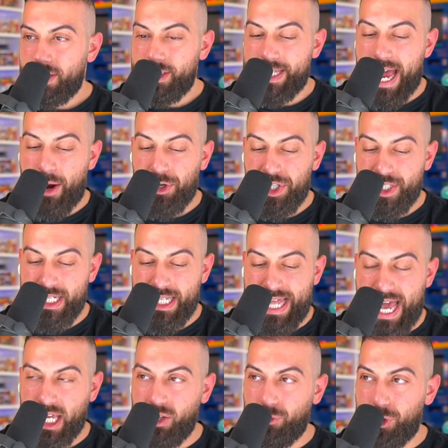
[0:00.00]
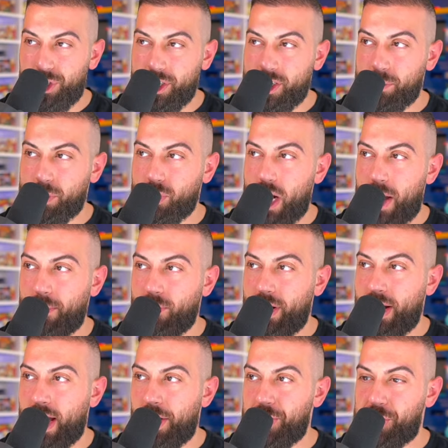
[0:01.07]
Zara C, thank you for just subscribing right
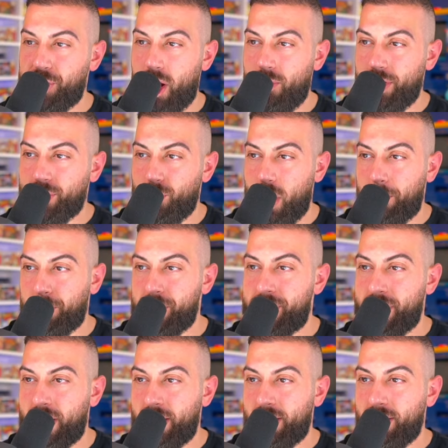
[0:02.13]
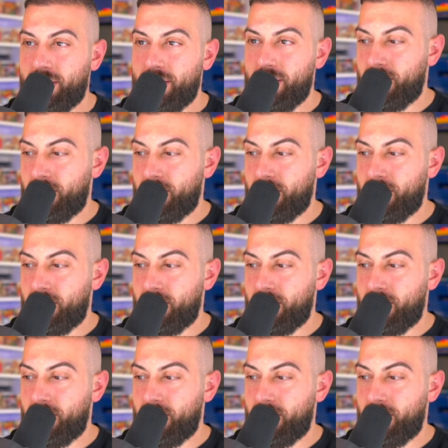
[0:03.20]
now, and Sherry as well. I appreciate it.